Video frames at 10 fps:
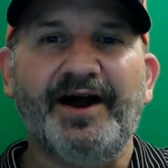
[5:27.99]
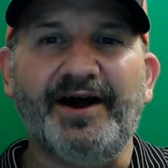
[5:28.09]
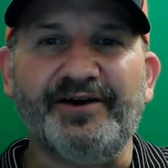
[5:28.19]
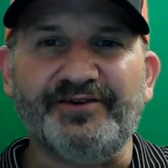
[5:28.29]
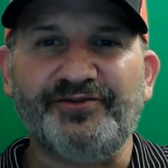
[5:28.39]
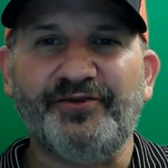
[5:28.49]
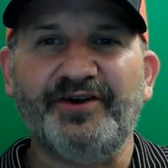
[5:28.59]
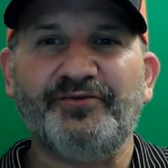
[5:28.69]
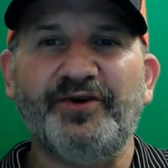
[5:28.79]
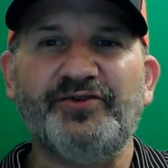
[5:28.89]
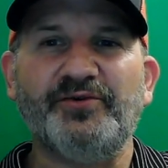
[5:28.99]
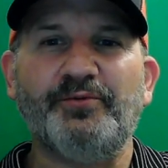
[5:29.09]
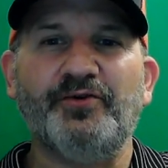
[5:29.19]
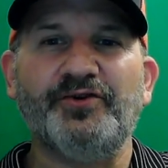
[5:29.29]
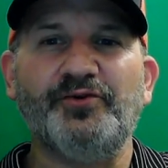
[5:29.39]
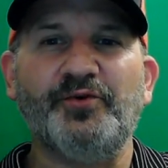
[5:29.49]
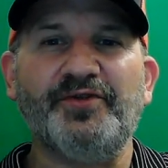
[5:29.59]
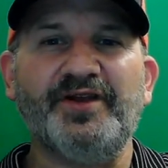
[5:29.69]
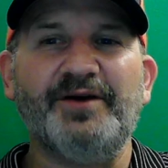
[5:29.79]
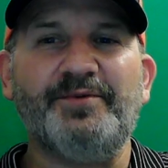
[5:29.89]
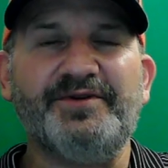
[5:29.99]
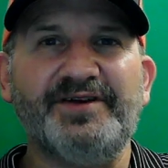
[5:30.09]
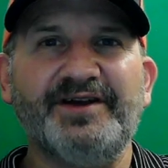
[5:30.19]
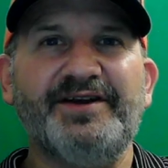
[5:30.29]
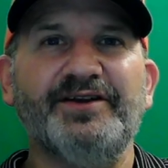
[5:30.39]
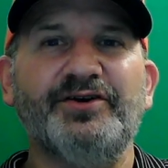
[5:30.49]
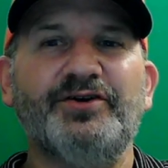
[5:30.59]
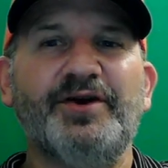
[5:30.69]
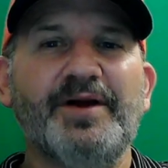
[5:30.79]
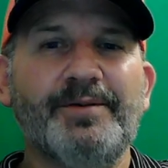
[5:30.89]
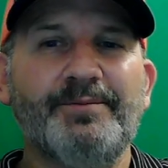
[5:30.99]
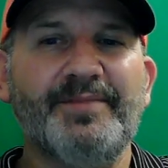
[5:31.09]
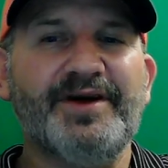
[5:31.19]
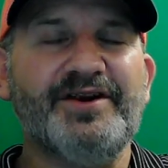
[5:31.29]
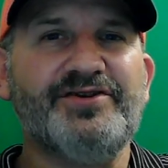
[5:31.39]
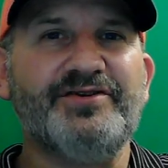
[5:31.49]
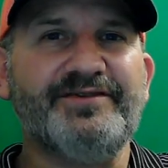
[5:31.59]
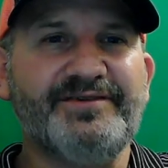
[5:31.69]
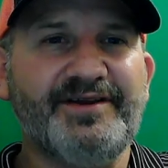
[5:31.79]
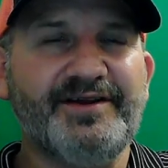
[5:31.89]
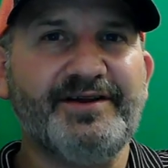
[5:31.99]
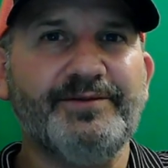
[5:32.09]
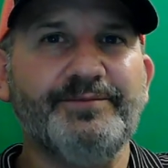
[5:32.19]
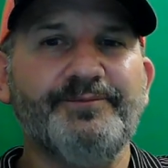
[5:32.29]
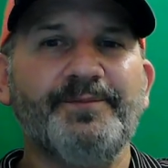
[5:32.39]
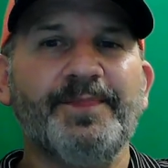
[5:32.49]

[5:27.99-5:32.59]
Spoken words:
higher stress rates reported within a particular manager's team